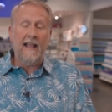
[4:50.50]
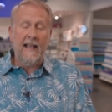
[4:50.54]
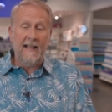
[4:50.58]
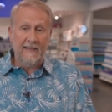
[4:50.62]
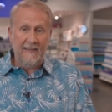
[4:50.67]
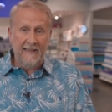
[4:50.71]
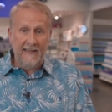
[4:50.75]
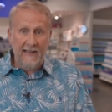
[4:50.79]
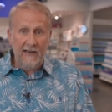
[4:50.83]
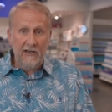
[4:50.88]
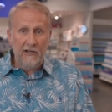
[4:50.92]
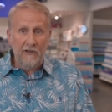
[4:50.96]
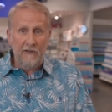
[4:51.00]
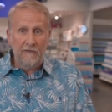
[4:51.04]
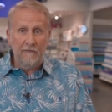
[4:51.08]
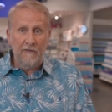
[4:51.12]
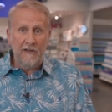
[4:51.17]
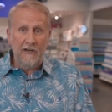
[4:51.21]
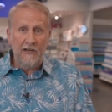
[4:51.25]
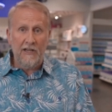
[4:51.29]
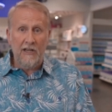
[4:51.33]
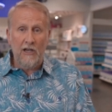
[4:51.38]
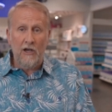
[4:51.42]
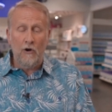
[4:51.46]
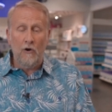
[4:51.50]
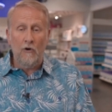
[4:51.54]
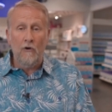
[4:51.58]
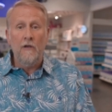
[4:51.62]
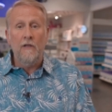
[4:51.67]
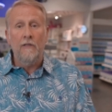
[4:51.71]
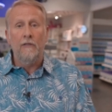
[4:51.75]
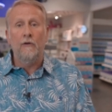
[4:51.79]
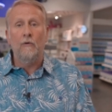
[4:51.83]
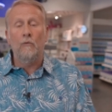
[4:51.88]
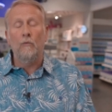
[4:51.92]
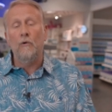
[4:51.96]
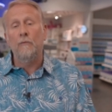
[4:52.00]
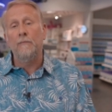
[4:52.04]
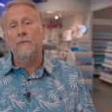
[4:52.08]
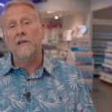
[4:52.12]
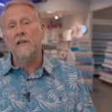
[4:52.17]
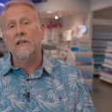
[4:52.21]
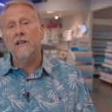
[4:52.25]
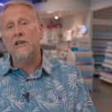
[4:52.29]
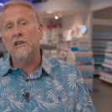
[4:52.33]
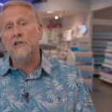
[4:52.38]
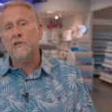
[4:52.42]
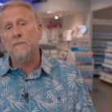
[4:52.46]
at the end of the video there will be
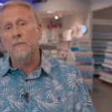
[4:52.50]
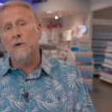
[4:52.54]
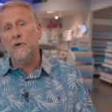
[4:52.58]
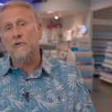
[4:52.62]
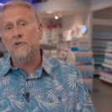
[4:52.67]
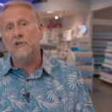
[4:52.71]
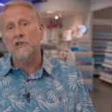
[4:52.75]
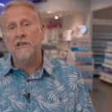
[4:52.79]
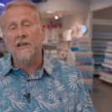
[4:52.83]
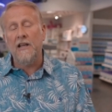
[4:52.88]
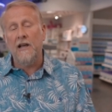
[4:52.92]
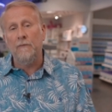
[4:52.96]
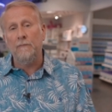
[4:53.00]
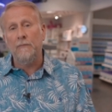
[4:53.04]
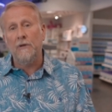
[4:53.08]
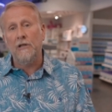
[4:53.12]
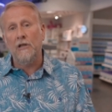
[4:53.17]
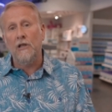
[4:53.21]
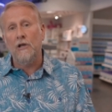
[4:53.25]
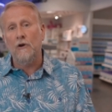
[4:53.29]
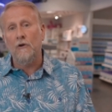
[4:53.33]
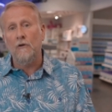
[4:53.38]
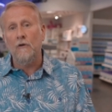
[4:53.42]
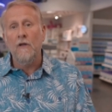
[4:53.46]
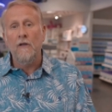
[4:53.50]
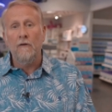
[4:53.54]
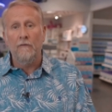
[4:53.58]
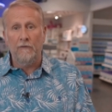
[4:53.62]
links posted down below